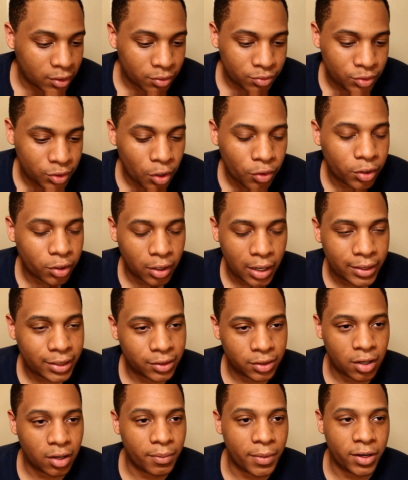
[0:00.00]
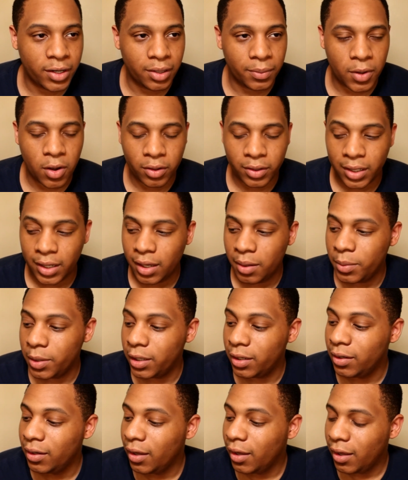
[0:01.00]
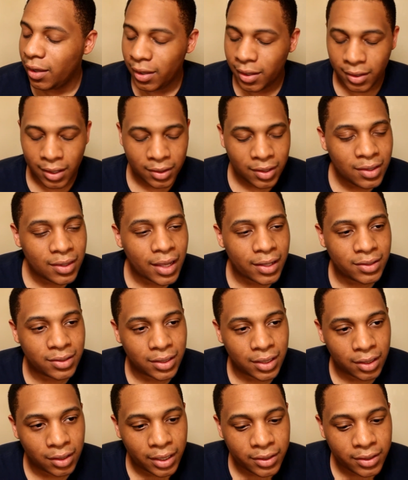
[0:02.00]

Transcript: Joker, I can talk about him all day, but I think that's it.